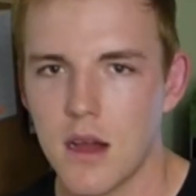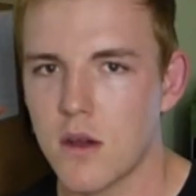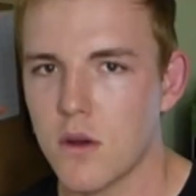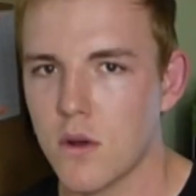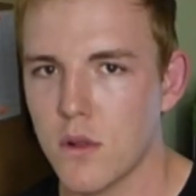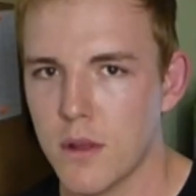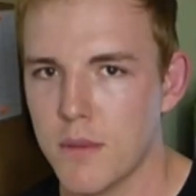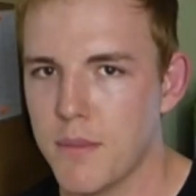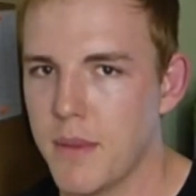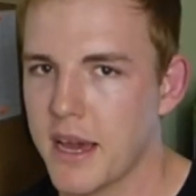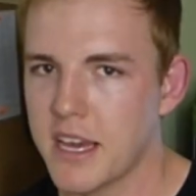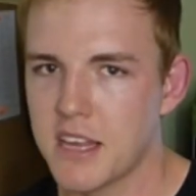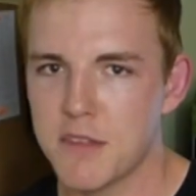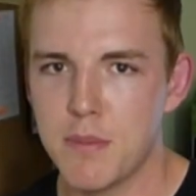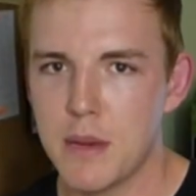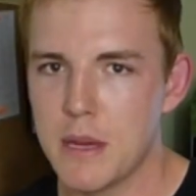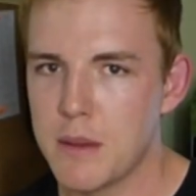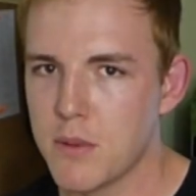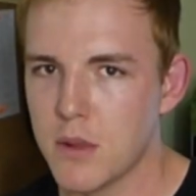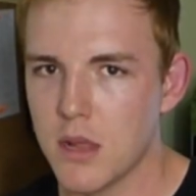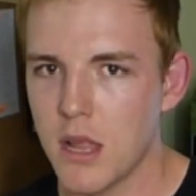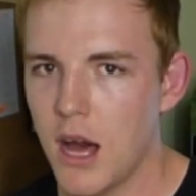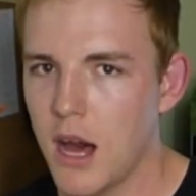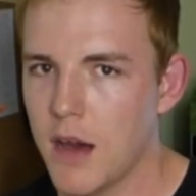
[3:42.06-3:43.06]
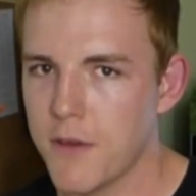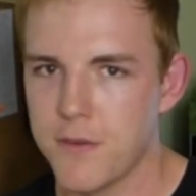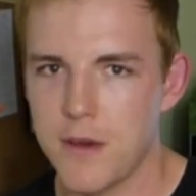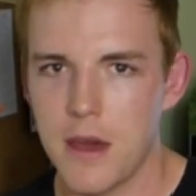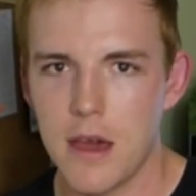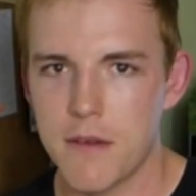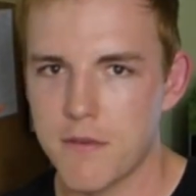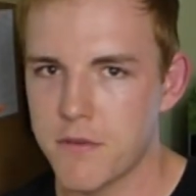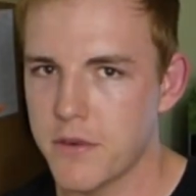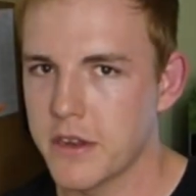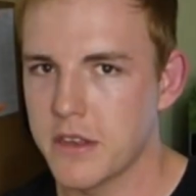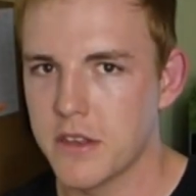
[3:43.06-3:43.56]
knuckle. It makes people laugh
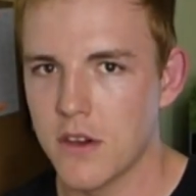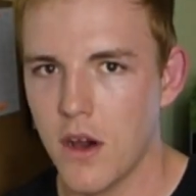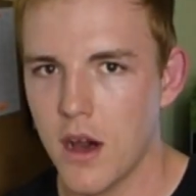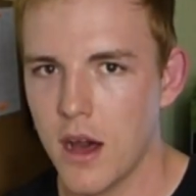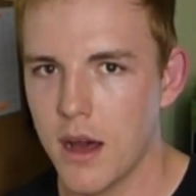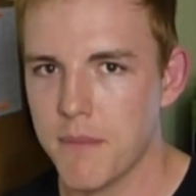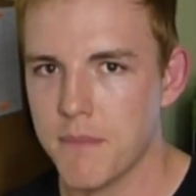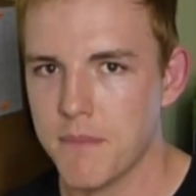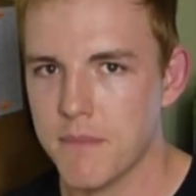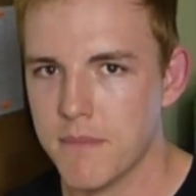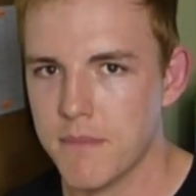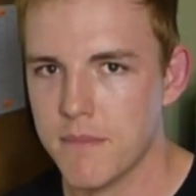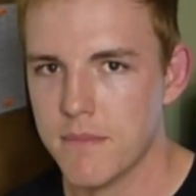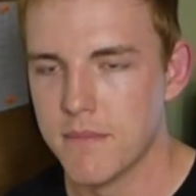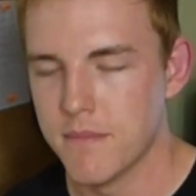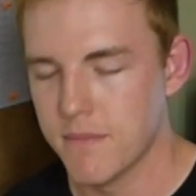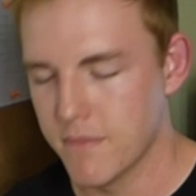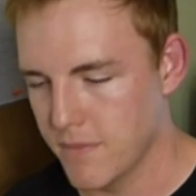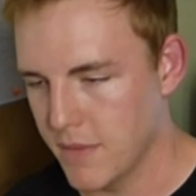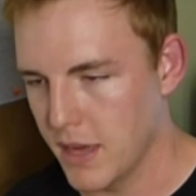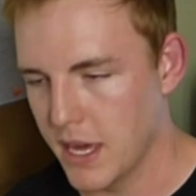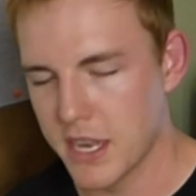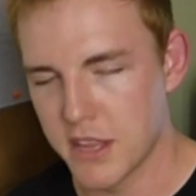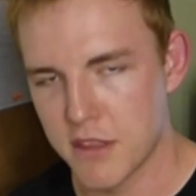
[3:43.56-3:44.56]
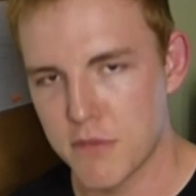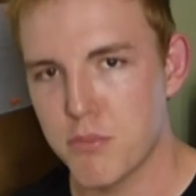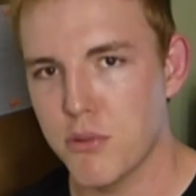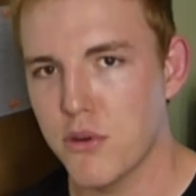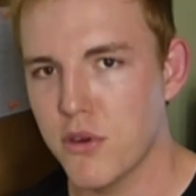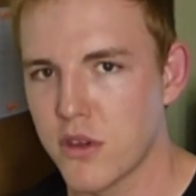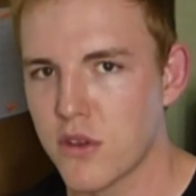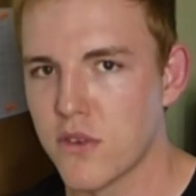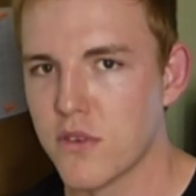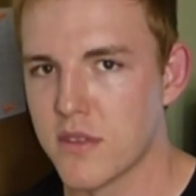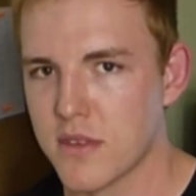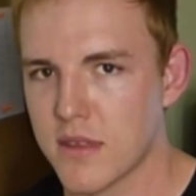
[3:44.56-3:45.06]
every time. And it's a
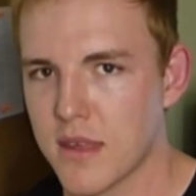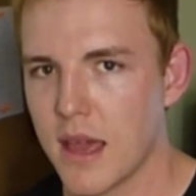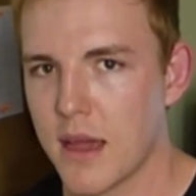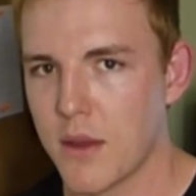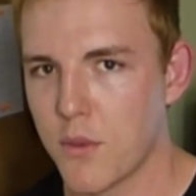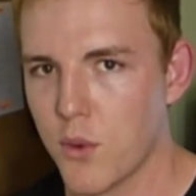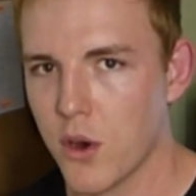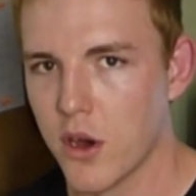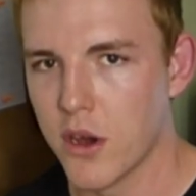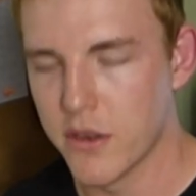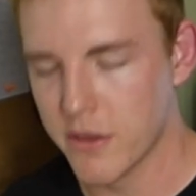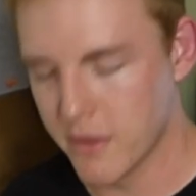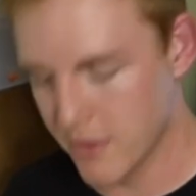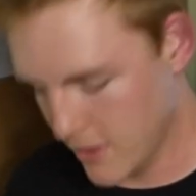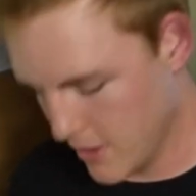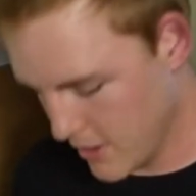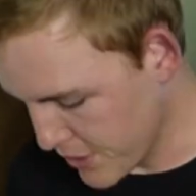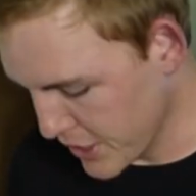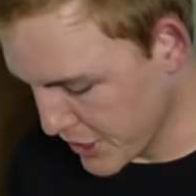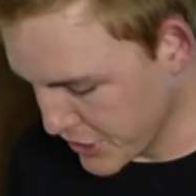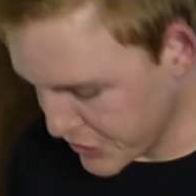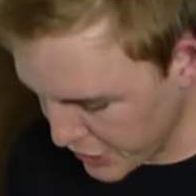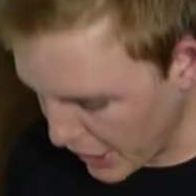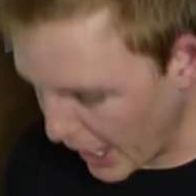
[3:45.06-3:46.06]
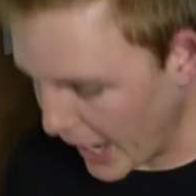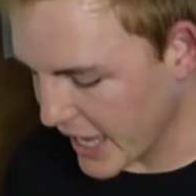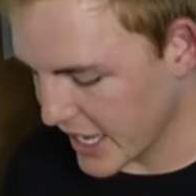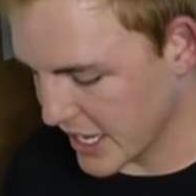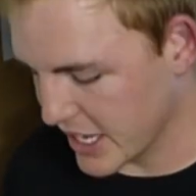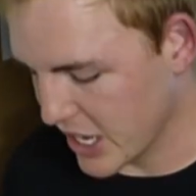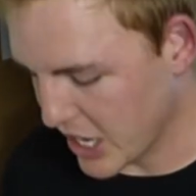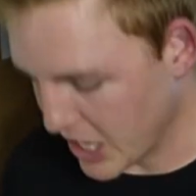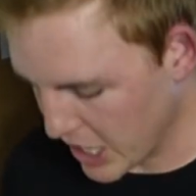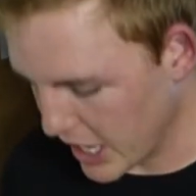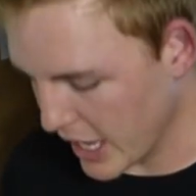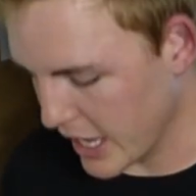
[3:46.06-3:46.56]
pretty good slang word. The
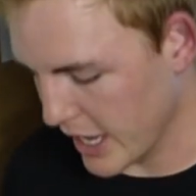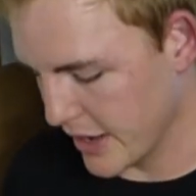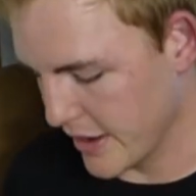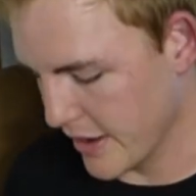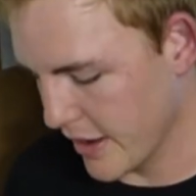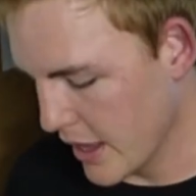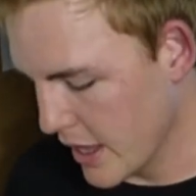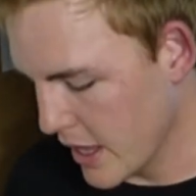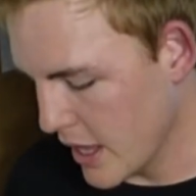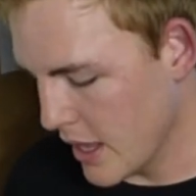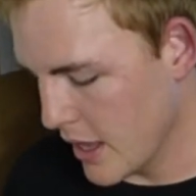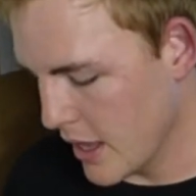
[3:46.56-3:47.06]
Dank Kid.